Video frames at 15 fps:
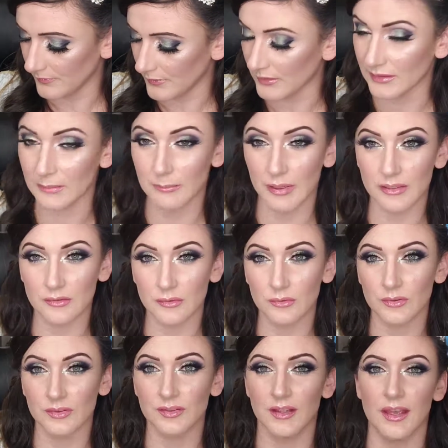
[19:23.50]
the lip
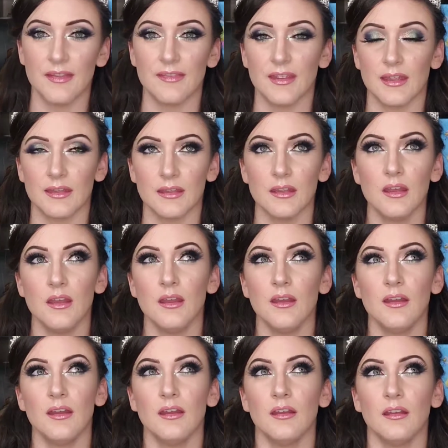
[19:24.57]
bundles. And then
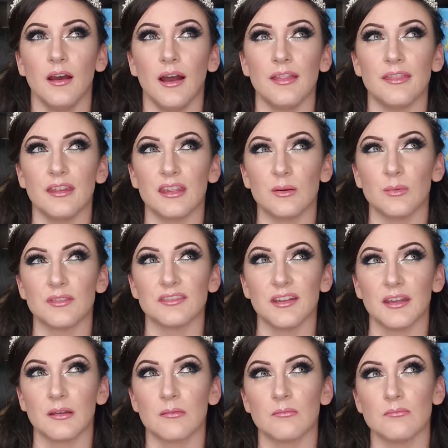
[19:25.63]
I think it was
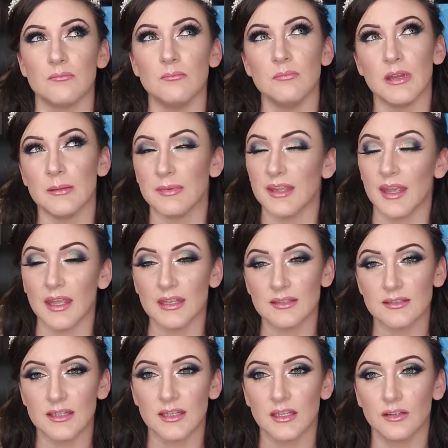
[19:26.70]
like maybe
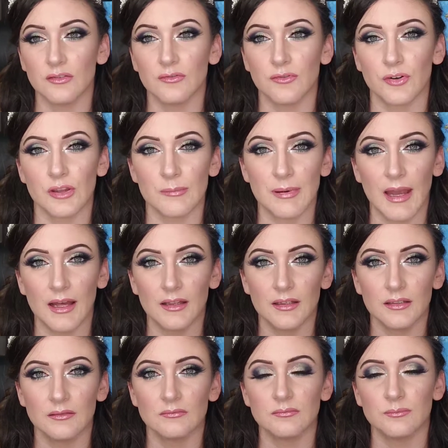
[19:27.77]
18 for the
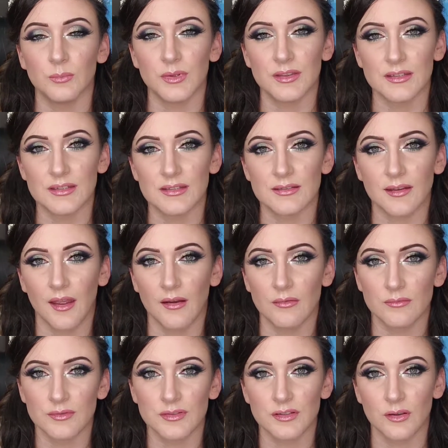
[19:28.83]
palette with the discount.
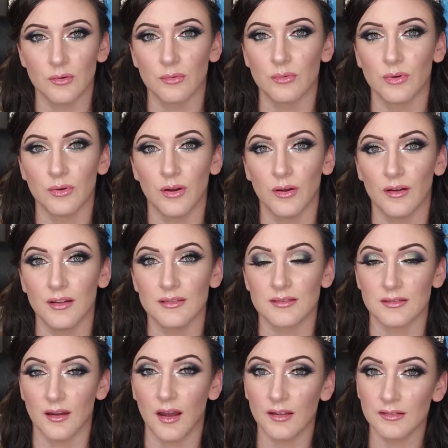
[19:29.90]
So it's
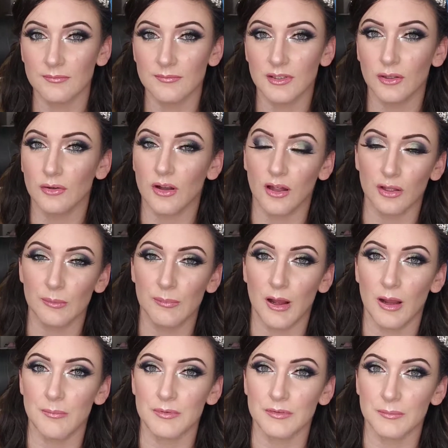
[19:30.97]
an awesome deal.
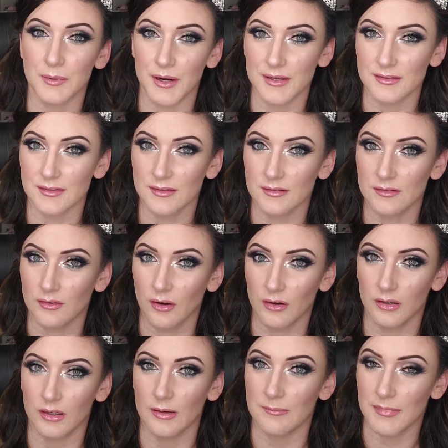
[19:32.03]
Colourpop's prices
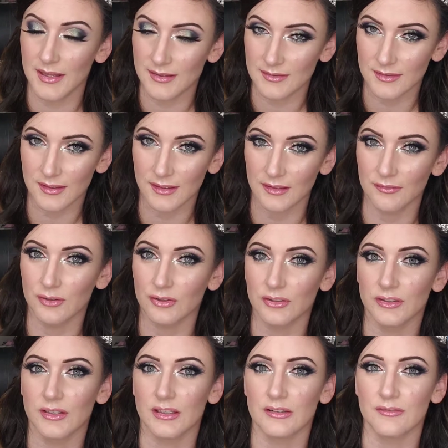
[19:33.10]
are amazing if you're
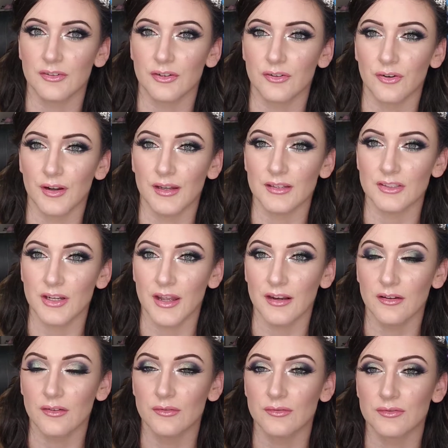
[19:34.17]
looking for great
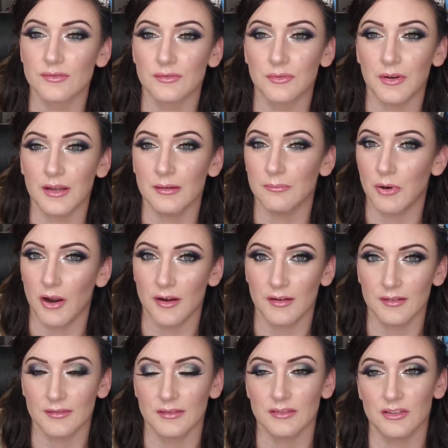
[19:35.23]
shadows, great
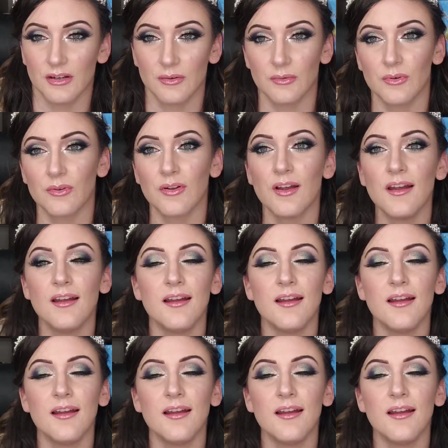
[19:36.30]
products in general.